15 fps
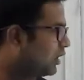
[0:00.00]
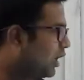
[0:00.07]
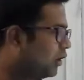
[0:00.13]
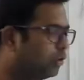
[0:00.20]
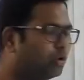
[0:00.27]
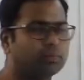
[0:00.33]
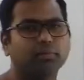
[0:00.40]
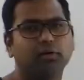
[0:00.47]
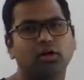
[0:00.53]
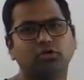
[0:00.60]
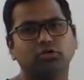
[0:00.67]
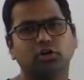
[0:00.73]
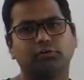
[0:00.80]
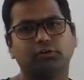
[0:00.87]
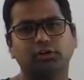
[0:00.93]
I hope
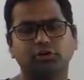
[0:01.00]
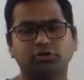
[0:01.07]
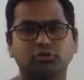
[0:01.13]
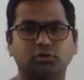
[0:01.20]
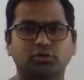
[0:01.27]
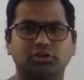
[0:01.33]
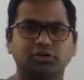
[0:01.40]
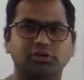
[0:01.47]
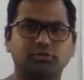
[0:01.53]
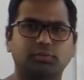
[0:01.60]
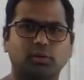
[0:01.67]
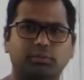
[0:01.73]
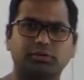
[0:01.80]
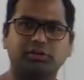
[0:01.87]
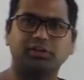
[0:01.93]
you have understood these
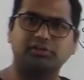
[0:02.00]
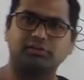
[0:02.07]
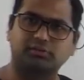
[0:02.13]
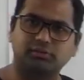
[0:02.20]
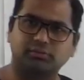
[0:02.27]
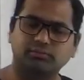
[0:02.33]
properties.